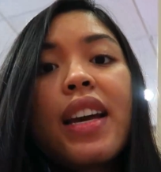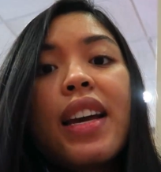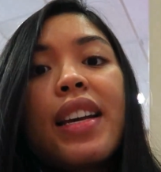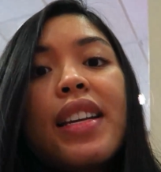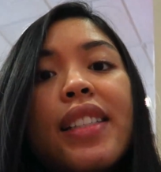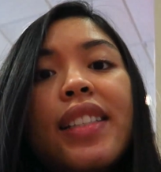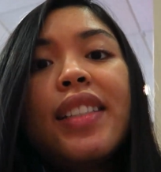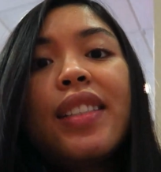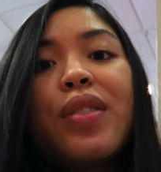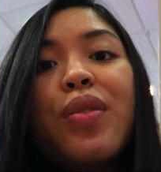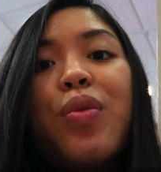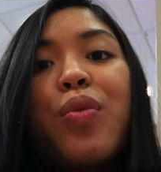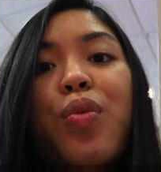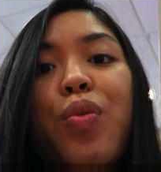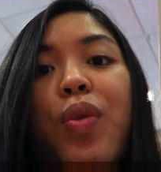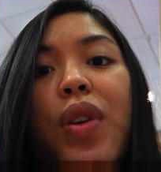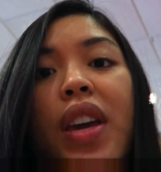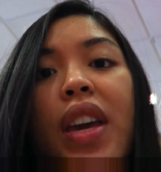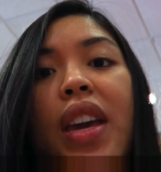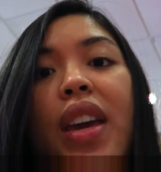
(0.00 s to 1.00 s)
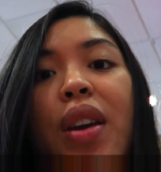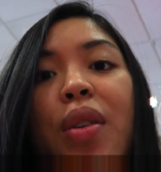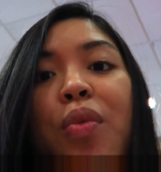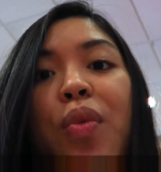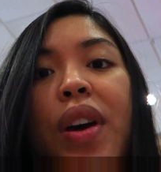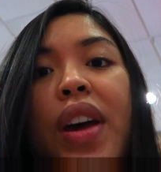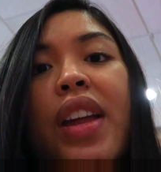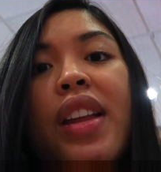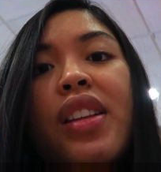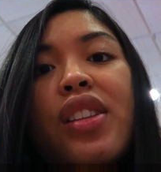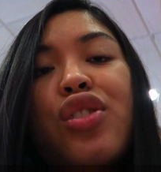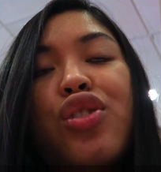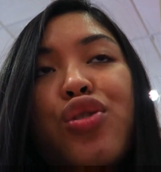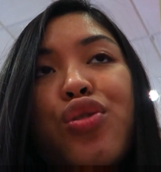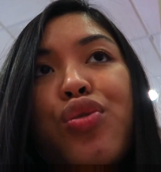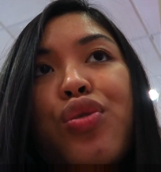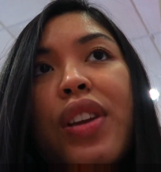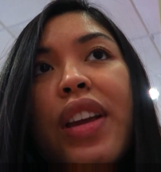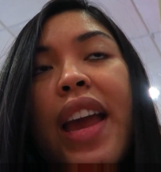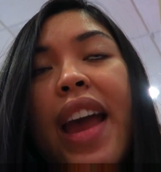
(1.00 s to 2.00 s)
guys, we went
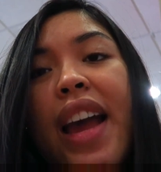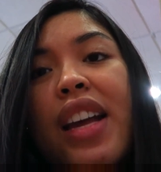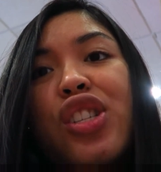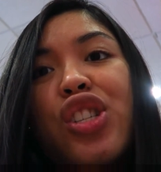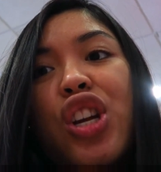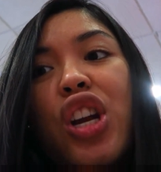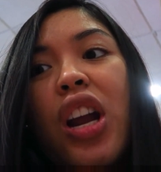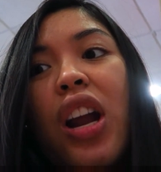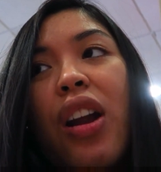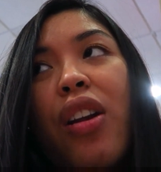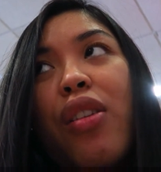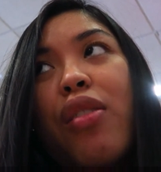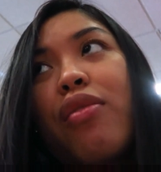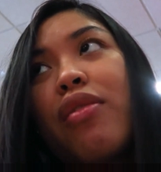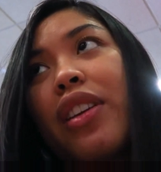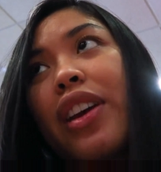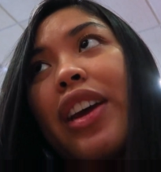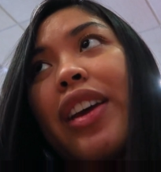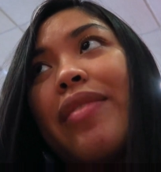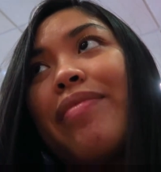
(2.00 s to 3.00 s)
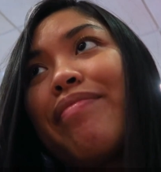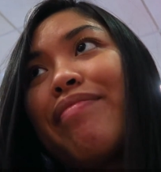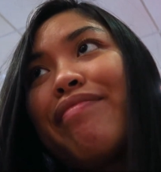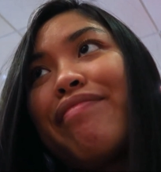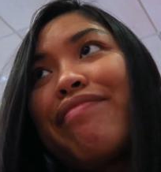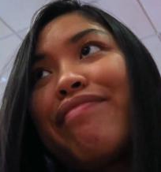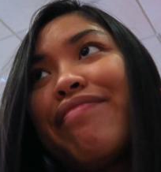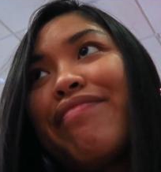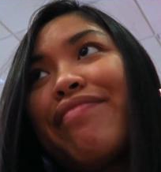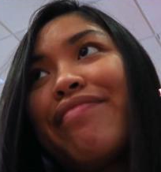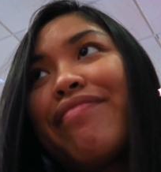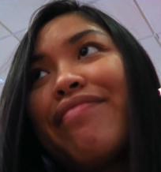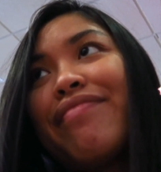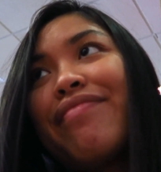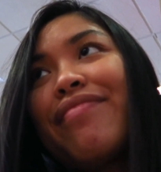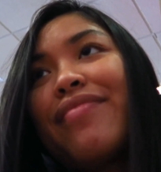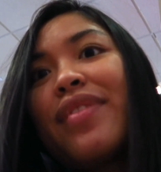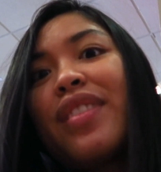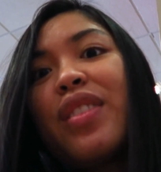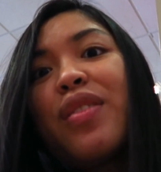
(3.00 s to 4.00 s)
to the cashier like four times.
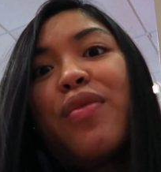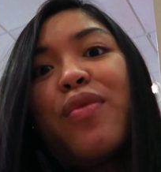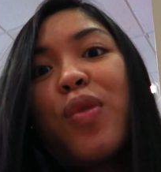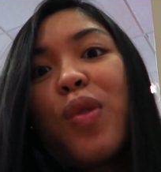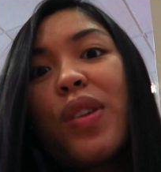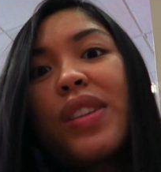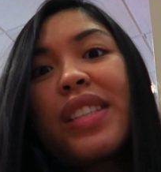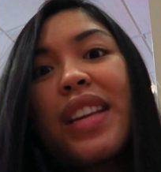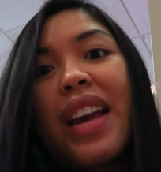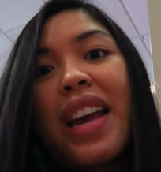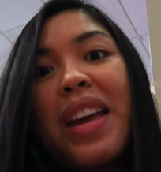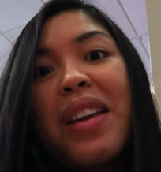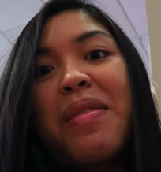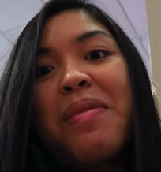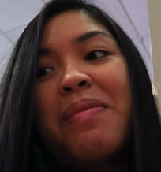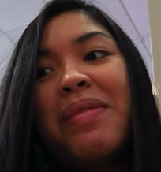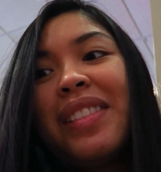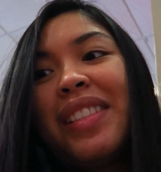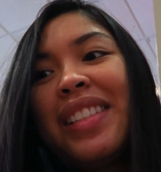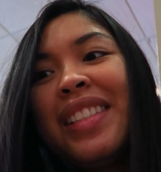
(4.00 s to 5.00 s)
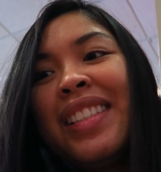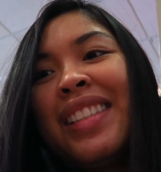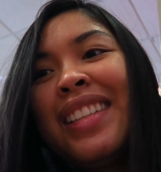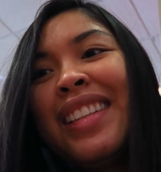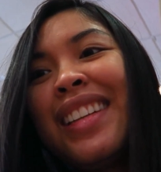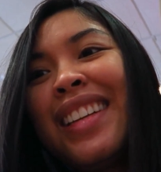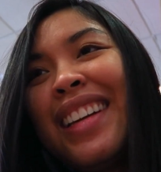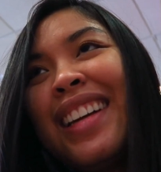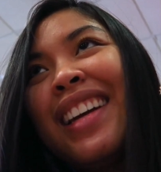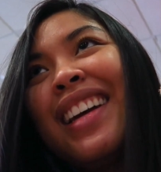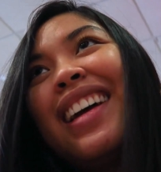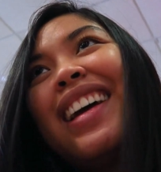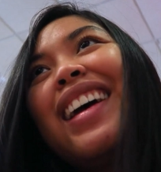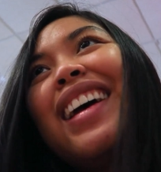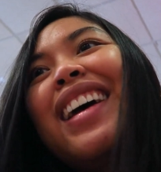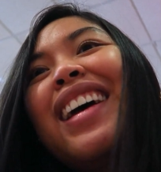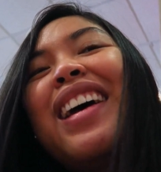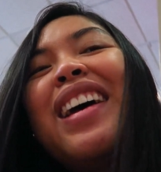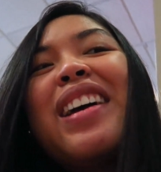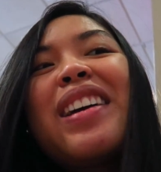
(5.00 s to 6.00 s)
Four times. Four times.
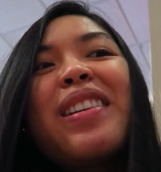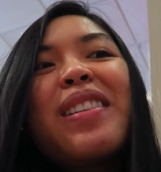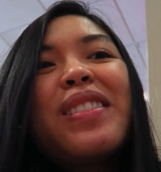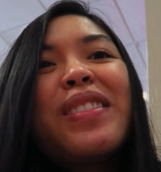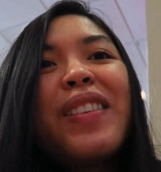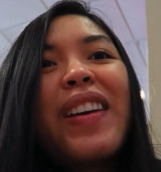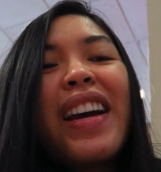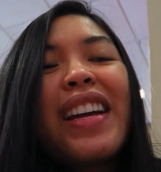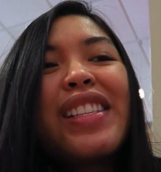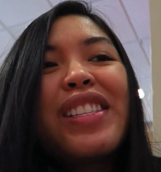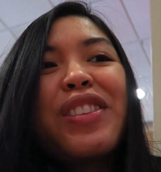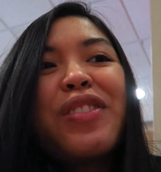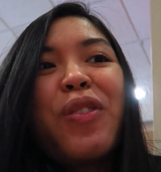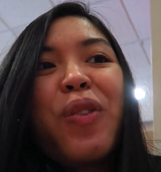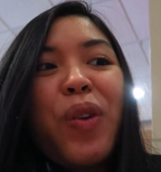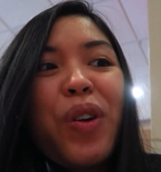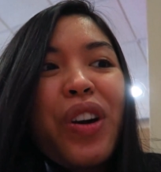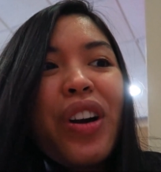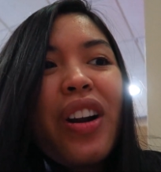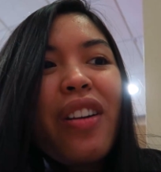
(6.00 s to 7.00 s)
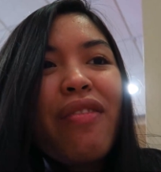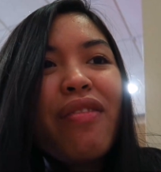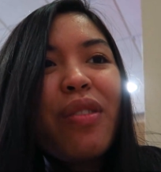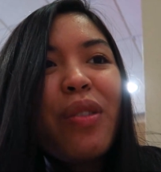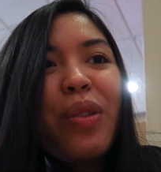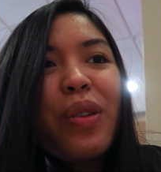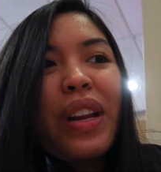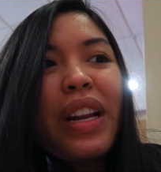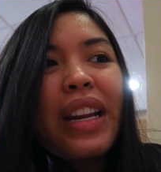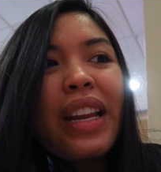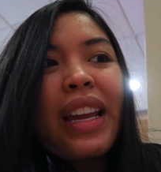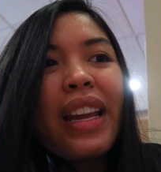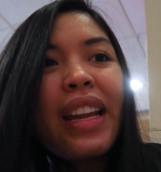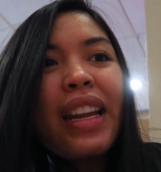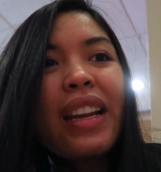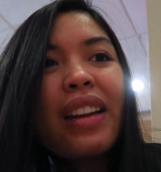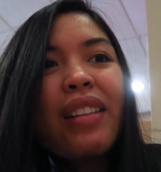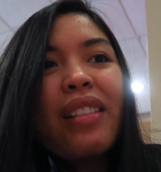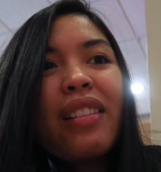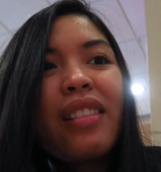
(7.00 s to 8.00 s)
Because we had to order food and
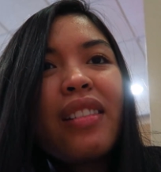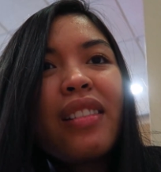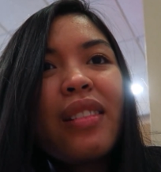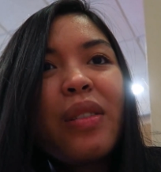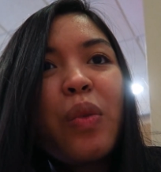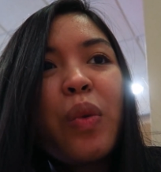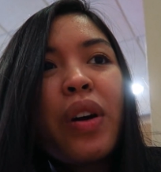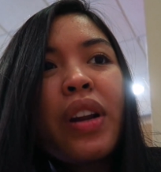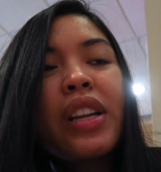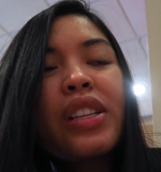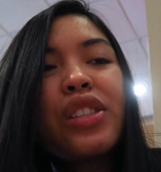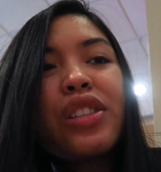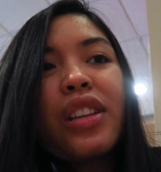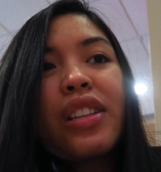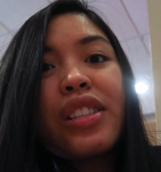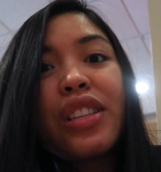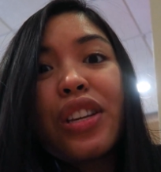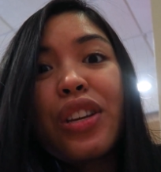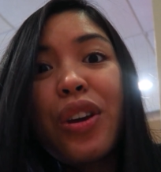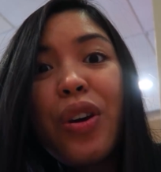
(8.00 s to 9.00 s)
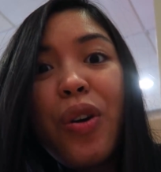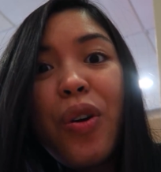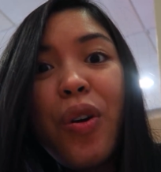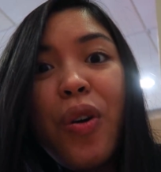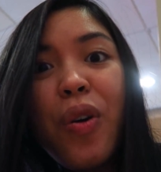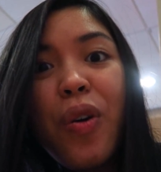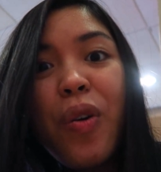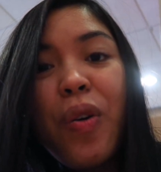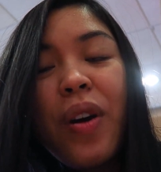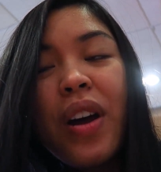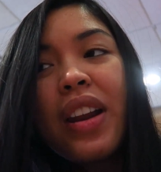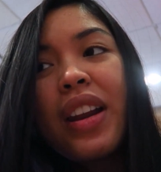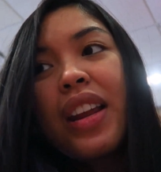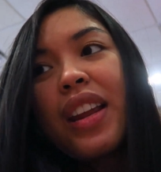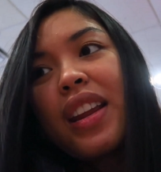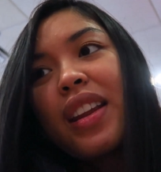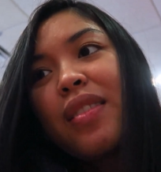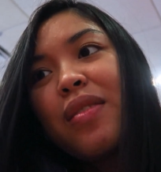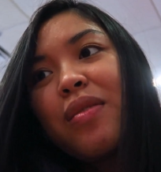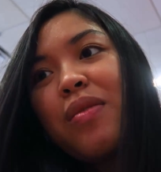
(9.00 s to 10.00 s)
then we wanted to go and
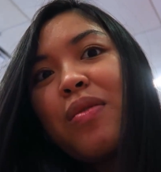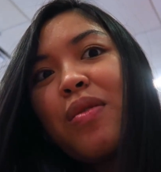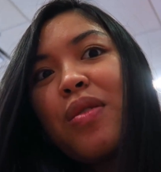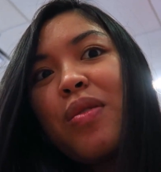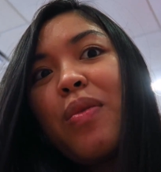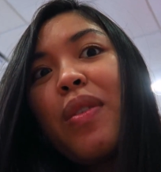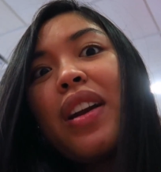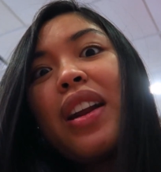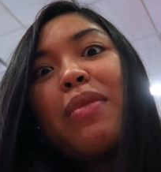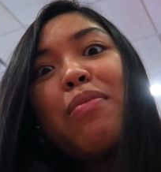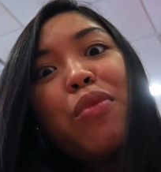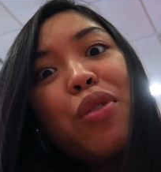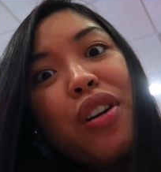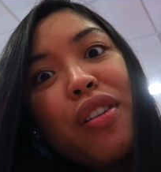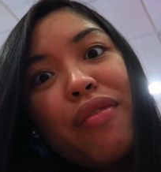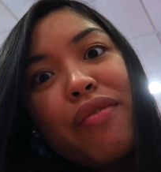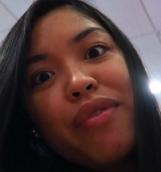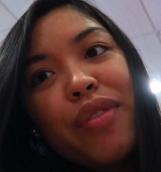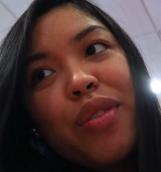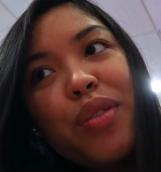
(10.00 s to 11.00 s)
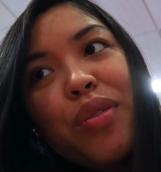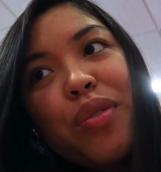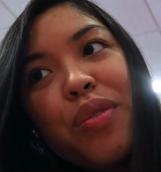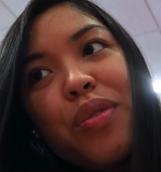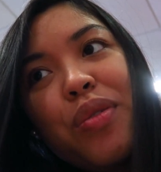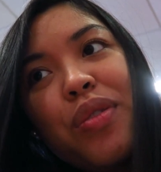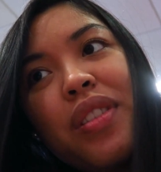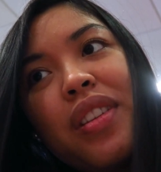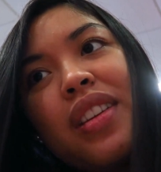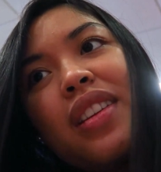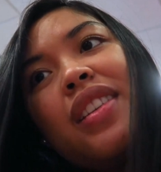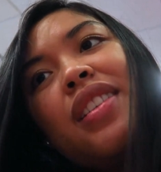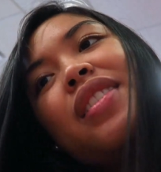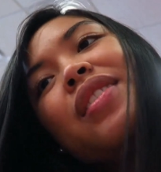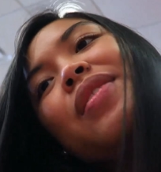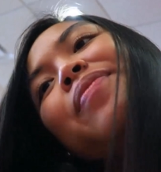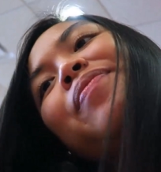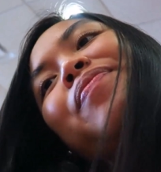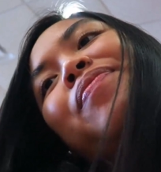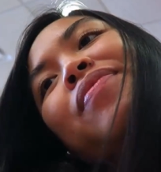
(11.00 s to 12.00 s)
then we wanted more food.
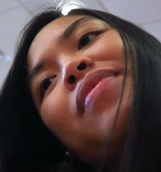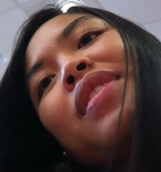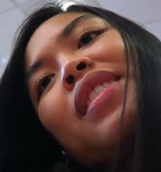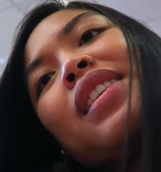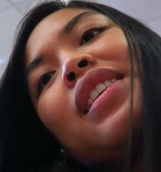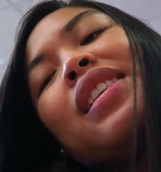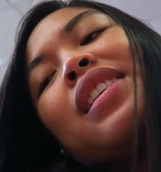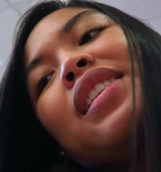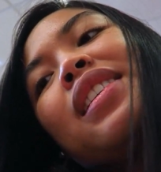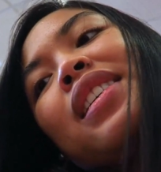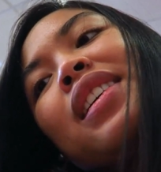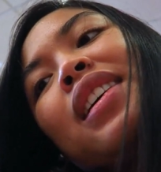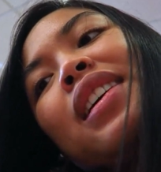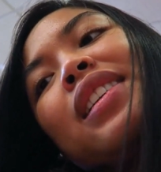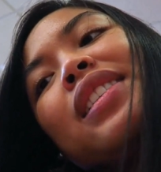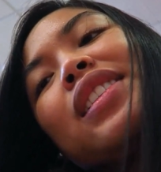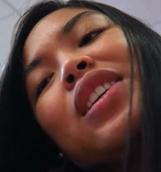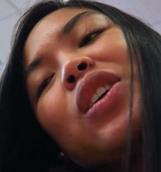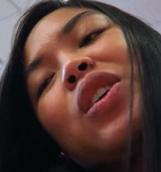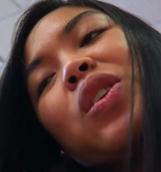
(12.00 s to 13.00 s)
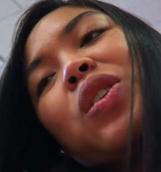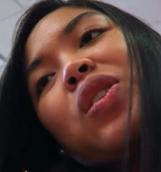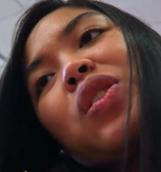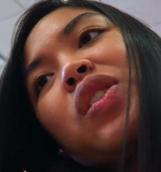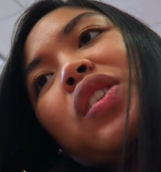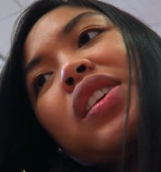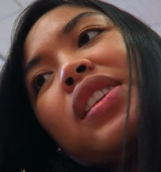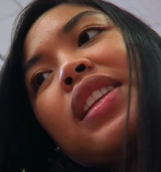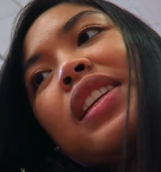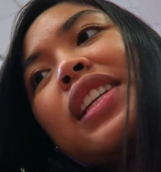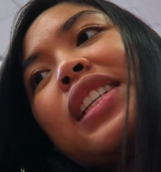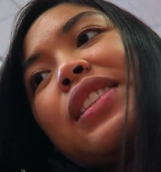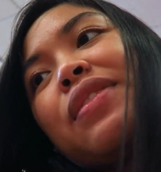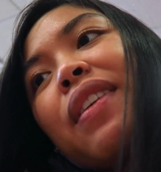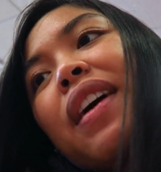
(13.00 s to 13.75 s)
So is